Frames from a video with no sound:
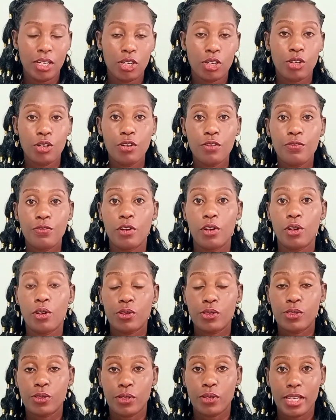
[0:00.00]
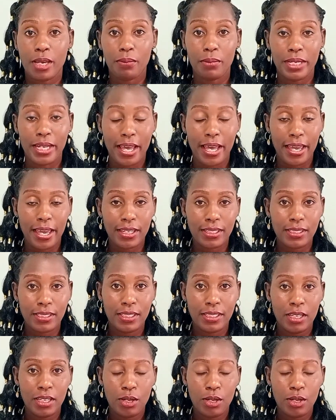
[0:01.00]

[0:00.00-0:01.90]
Go for low-sodium diet.